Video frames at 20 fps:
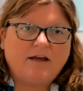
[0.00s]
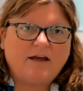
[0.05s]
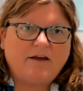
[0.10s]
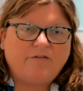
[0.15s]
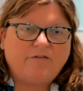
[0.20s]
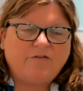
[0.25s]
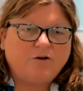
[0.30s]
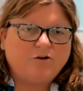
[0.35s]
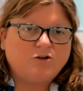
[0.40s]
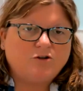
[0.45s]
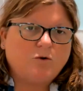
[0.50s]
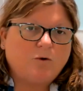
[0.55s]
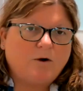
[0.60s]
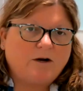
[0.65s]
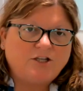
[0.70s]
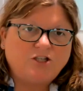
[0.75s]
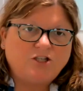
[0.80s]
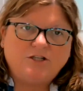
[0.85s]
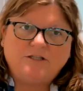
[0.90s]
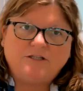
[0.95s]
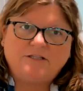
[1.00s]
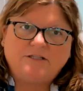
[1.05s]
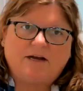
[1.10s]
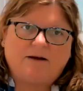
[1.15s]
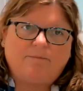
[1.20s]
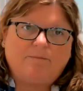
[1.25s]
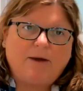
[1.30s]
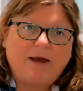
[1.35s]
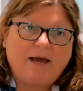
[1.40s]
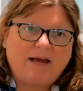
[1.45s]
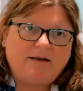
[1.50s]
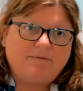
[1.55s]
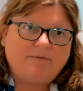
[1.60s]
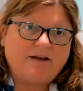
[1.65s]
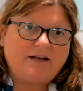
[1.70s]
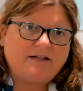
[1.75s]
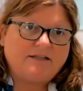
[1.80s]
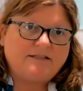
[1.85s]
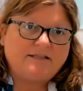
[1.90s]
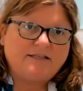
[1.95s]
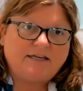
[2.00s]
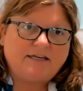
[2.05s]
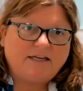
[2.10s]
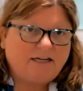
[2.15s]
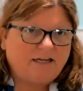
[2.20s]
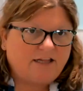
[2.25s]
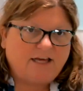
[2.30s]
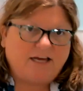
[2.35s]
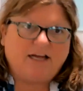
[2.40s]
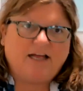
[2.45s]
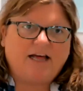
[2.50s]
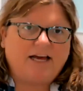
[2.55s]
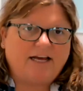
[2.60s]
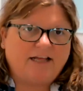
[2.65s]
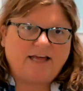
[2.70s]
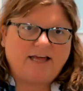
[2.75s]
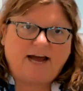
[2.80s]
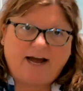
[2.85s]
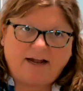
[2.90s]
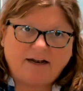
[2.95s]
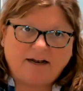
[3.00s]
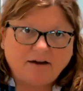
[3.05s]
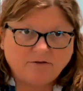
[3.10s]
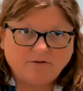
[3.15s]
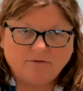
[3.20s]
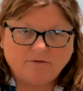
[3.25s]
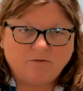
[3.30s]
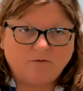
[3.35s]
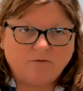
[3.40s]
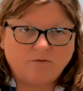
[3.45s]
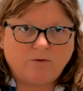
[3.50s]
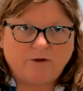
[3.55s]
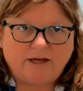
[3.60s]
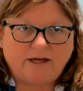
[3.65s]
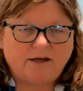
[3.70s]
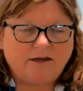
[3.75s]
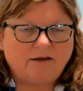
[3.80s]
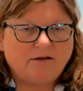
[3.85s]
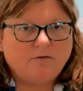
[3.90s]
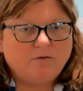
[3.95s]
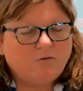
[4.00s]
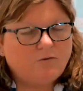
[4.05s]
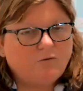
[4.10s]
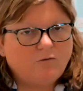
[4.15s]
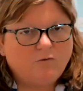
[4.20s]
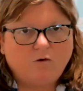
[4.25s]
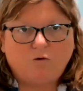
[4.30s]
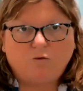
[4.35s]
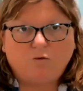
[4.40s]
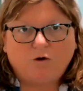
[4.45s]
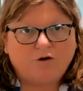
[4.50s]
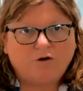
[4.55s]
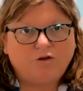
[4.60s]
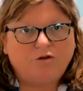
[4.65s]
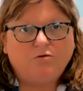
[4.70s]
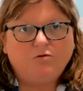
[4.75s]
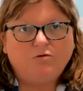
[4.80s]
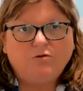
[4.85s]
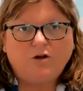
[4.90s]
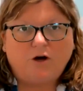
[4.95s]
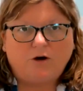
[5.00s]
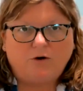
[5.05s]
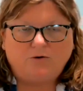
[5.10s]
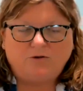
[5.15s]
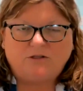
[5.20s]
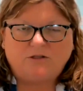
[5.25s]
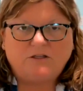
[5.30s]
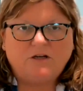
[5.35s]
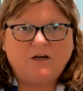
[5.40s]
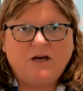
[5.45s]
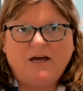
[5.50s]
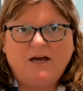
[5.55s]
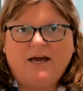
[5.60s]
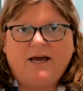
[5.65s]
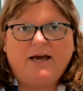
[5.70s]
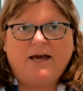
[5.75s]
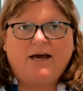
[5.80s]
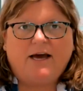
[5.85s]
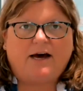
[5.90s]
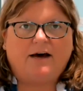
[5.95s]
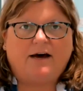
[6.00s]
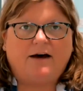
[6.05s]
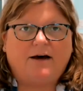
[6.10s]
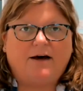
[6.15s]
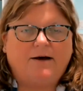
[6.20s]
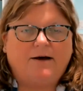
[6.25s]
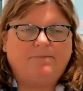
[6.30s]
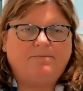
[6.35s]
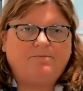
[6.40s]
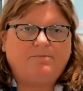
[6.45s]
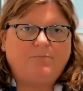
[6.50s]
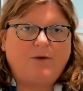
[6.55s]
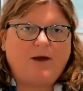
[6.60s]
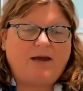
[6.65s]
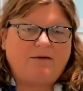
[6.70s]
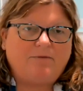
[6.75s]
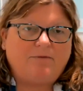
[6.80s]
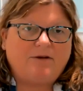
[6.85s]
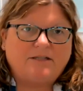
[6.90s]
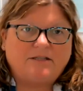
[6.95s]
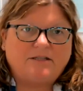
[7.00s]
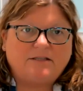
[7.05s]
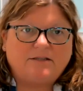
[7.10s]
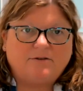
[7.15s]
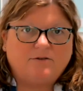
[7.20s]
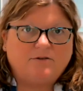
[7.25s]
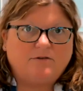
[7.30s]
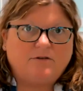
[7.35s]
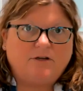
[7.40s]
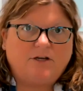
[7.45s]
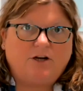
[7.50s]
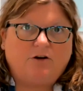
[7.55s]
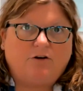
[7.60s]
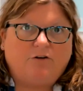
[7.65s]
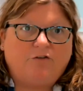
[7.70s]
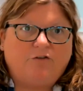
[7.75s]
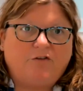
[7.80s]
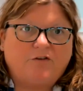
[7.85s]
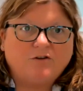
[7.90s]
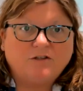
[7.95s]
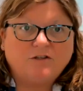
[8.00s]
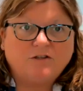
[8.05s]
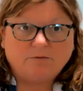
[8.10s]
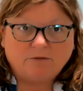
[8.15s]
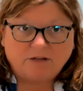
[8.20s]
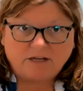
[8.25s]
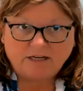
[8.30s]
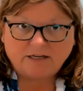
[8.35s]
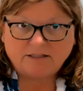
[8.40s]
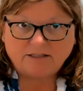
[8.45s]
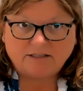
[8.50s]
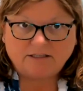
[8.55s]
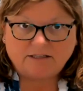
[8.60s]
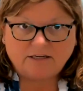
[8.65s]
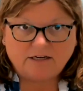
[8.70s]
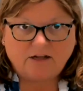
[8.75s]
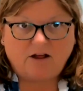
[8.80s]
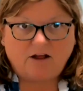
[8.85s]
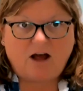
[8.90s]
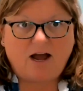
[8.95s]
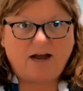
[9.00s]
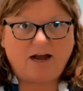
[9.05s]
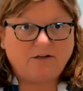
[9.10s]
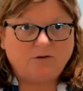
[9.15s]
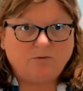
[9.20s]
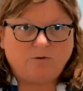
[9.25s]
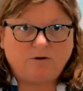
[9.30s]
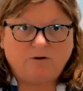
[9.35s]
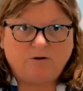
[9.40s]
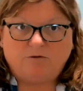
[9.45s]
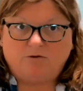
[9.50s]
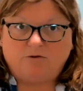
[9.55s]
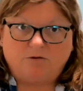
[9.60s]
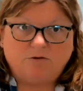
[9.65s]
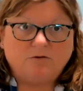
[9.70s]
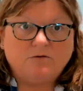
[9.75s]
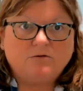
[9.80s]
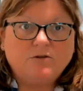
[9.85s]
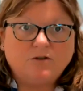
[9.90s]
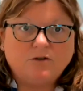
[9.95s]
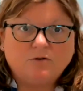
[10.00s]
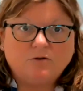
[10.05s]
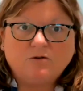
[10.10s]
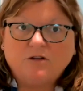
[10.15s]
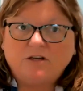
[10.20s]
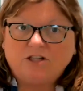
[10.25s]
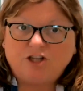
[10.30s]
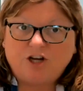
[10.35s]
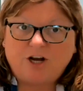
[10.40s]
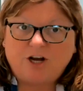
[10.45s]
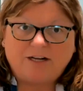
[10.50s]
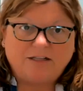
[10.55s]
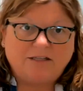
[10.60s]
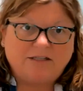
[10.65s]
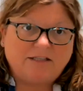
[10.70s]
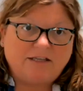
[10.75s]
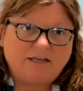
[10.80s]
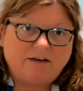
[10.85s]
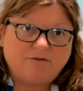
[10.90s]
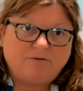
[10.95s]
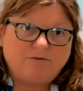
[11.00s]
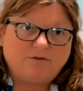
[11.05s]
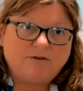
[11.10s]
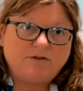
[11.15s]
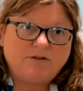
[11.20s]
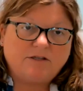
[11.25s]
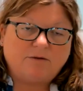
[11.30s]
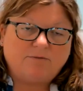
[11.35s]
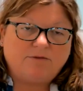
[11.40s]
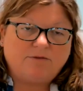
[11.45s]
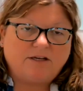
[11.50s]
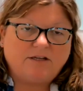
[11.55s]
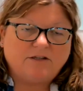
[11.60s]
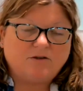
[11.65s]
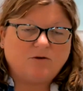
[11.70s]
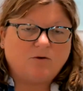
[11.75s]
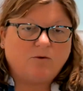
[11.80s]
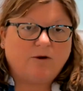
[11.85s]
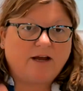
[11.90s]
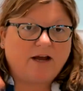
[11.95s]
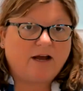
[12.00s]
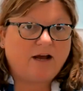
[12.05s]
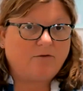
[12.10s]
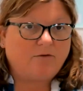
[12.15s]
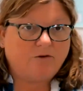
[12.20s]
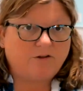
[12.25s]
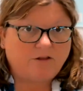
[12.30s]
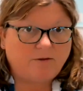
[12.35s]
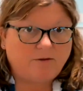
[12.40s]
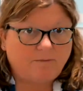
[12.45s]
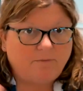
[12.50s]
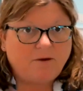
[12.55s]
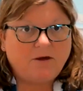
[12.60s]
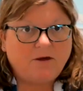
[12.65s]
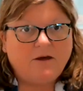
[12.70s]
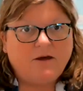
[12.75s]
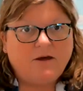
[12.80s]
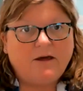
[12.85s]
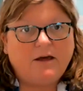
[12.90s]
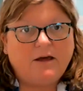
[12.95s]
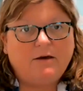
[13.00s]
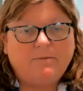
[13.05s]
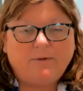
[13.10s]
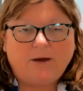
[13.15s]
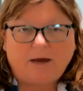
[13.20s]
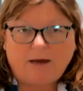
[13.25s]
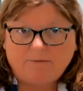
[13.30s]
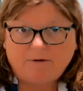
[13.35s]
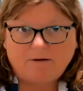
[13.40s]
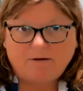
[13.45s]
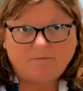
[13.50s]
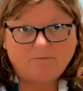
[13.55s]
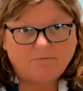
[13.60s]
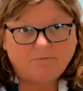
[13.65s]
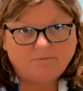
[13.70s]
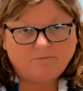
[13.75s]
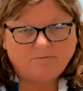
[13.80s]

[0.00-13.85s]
If there's questions on payments, anything like that, we will work through those. Payments, if there's something that's declined, we will certainly check to see if something's going on with the payment